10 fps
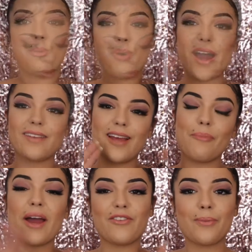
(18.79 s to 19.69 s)
What is
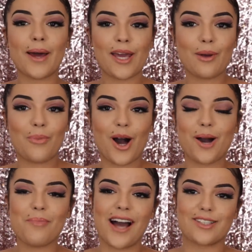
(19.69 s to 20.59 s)
up, everybody?
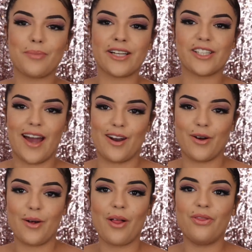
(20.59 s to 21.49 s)
Welcome back to my
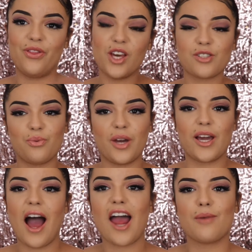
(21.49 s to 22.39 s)
channel. This
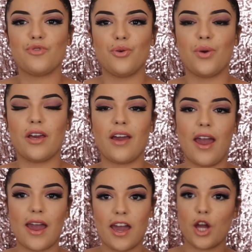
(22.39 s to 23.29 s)
week I am doing
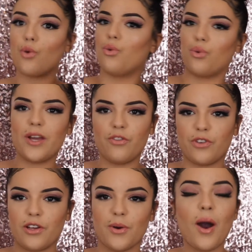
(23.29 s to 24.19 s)
a
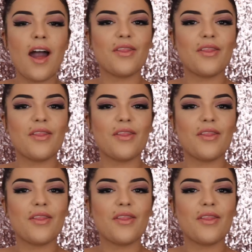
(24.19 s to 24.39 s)
review.